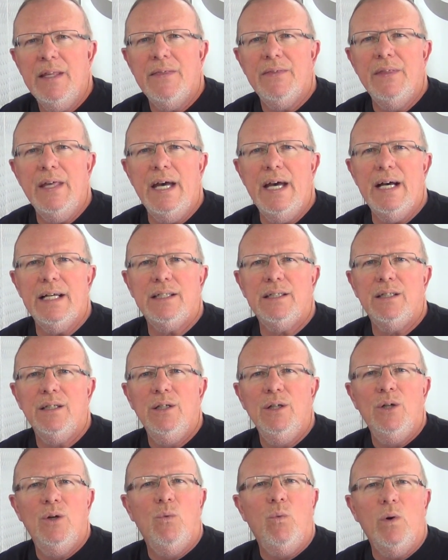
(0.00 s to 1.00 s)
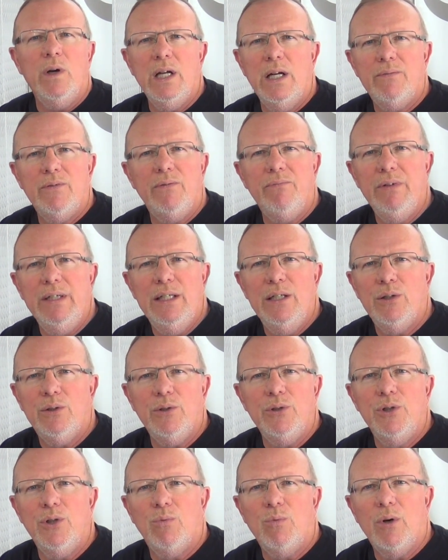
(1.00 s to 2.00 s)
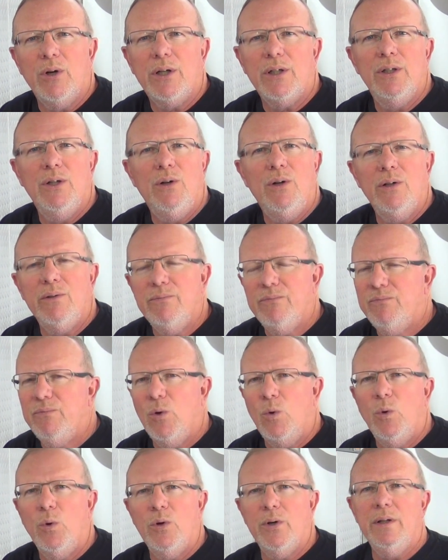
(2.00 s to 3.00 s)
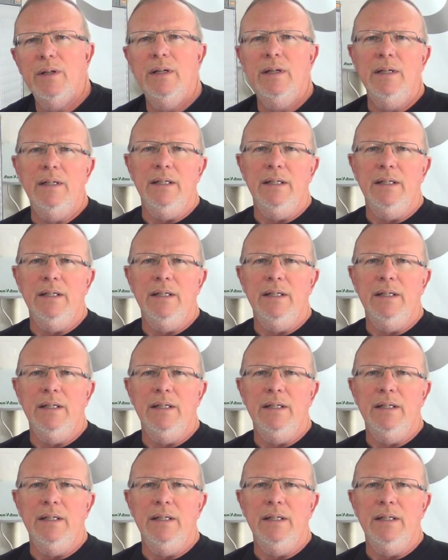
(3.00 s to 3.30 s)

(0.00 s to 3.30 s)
that whatever vehicle you're working on, Ford,